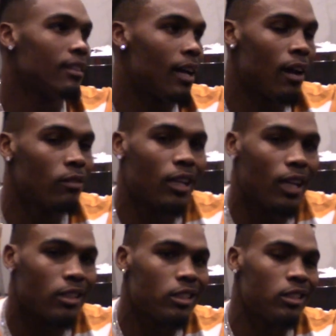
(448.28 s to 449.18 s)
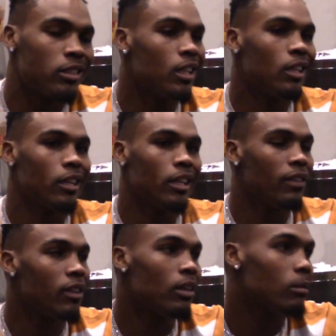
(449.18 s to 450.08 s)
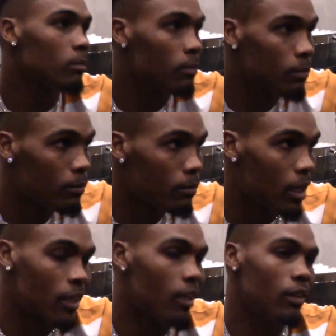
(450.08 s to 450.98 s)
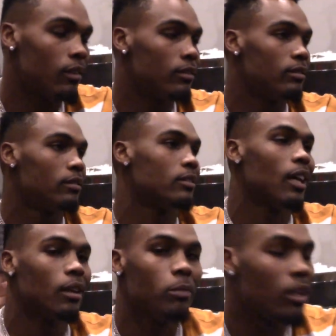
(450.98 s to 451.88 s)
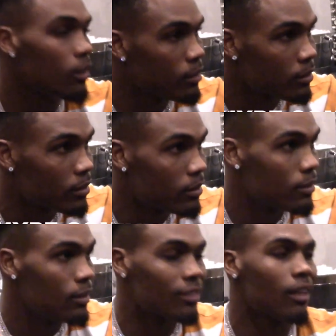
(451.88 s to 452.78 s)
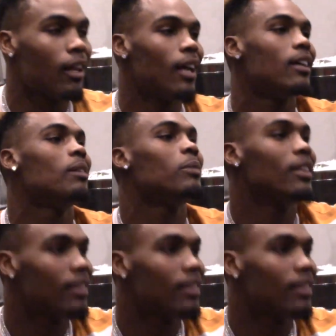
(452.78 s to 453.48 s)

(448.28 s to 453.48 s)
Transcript: I don't think I could just get in there and give it up. You can't. It's not in me. It's a lion in me.